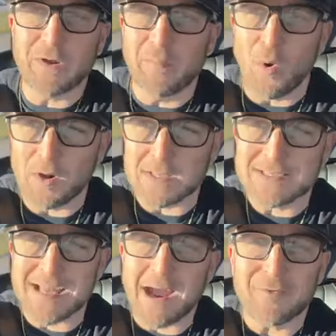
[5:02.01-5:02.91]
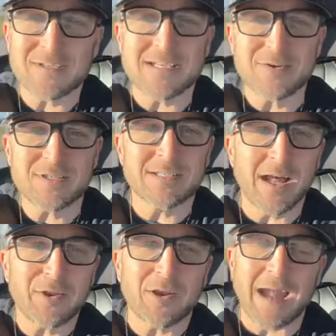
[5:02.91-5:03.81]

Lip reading: Good morning, Cyrus. Here's another